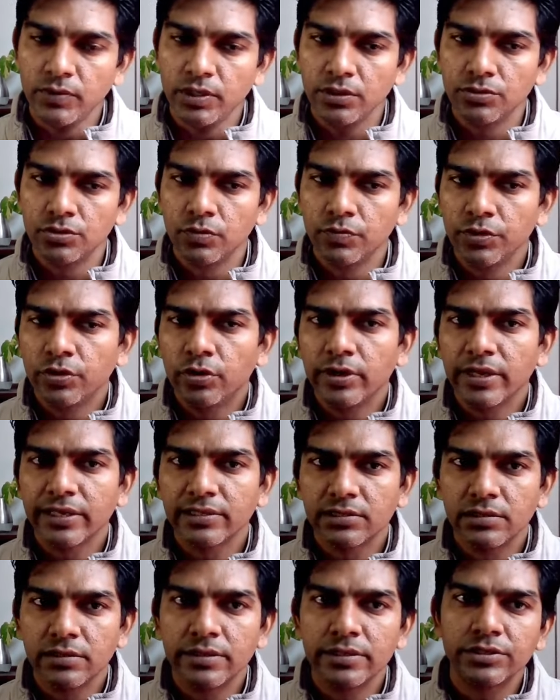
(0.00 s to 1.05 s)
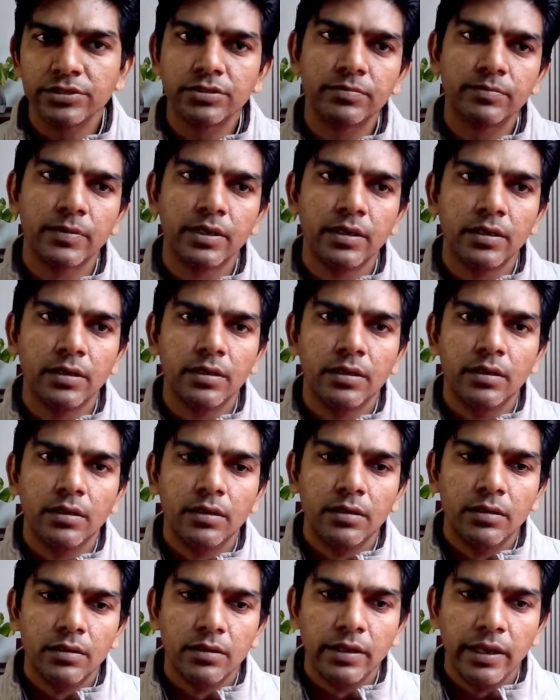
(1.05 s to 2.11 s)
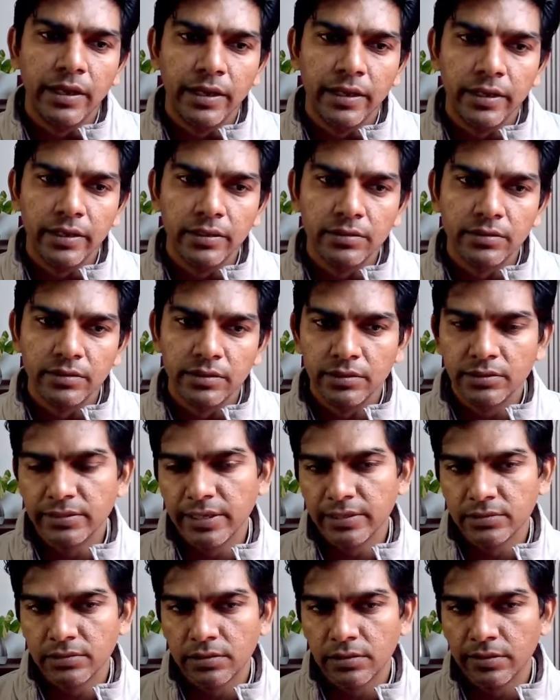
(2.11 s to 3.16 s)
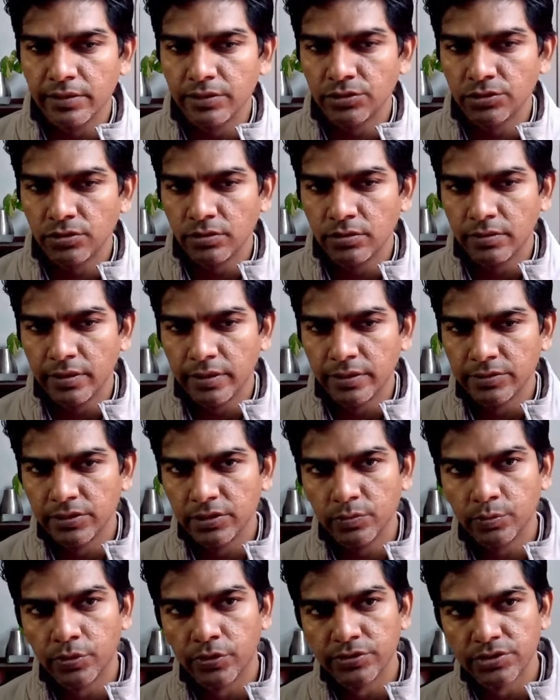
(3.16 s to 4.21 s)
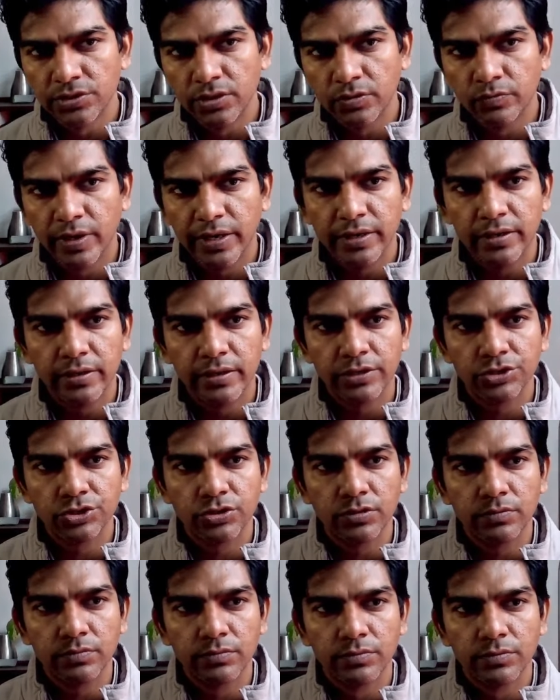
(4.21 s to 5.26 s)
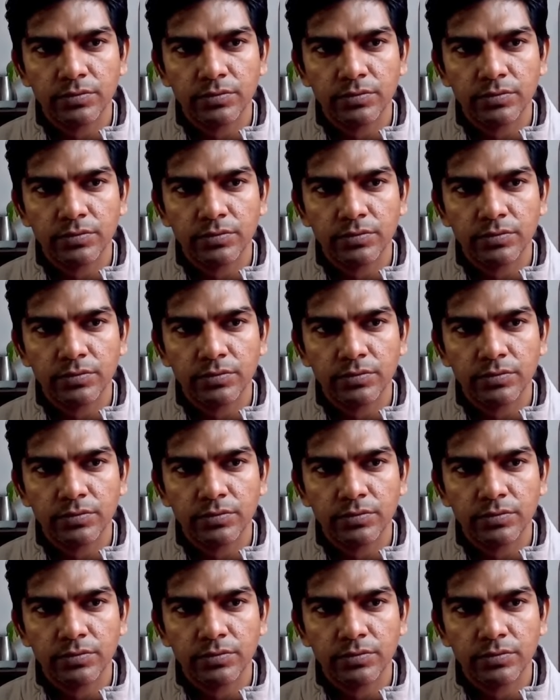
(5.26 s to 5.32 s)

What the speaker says: So we got acceleration, and this acceleration is in positive y direction.